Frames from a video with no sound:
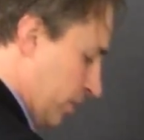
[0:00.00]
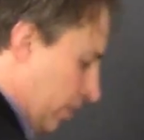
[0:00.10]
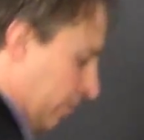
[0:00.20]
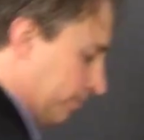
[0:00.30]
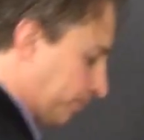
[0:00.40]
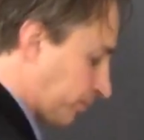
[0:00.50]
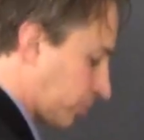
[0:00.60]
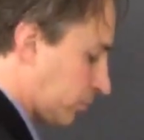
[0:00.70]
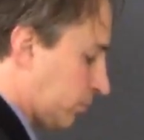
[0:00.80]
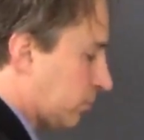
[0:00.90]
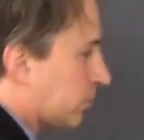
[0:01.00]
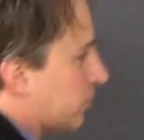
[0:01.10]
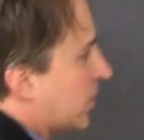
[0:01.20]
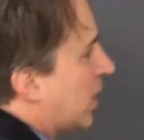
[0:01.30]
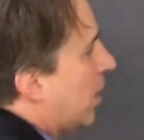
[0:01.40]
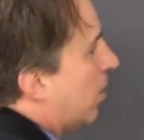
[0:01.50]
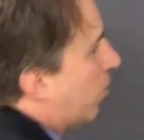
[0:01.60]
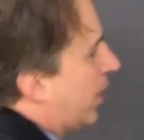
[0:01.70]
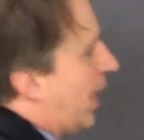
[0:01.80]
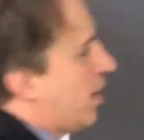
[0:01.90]
So
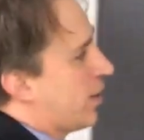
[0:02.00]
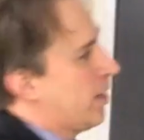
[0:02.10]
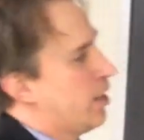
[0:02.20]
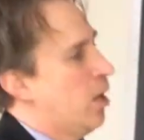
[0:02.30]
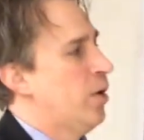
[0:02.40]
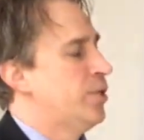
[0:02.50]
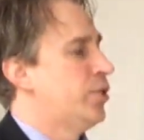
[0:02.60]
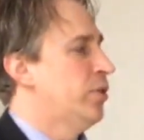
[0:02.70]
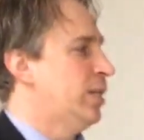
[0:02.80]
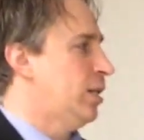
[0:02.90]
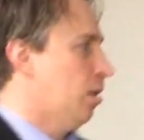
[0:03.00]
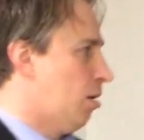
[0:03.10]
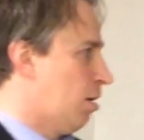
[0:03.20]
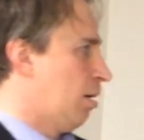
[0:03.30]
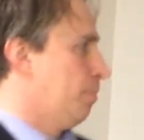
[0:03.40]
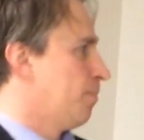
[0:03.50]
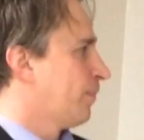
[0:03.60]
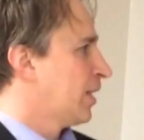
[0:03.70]
we're now going to go into the arm.